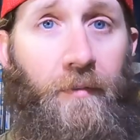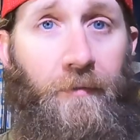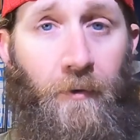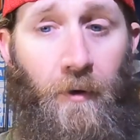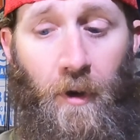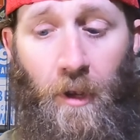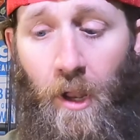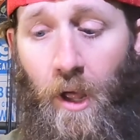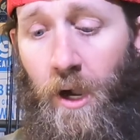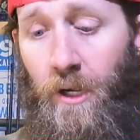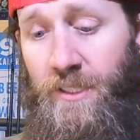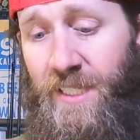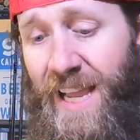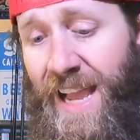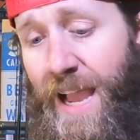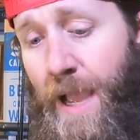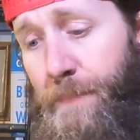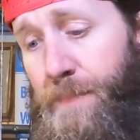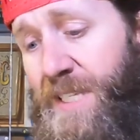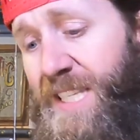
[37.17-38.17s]
for a long
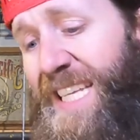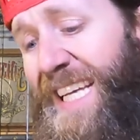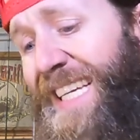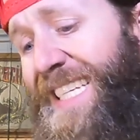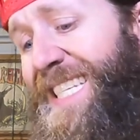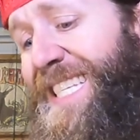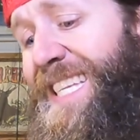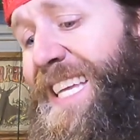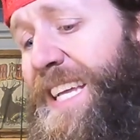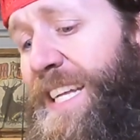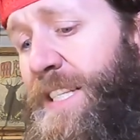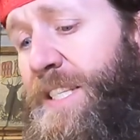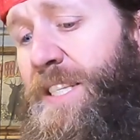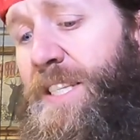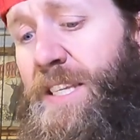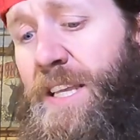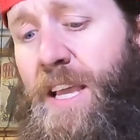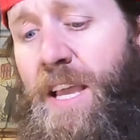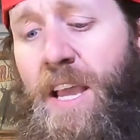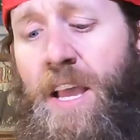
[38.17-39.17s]
time, 6
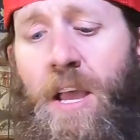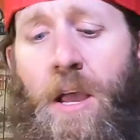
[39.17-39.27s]
Cents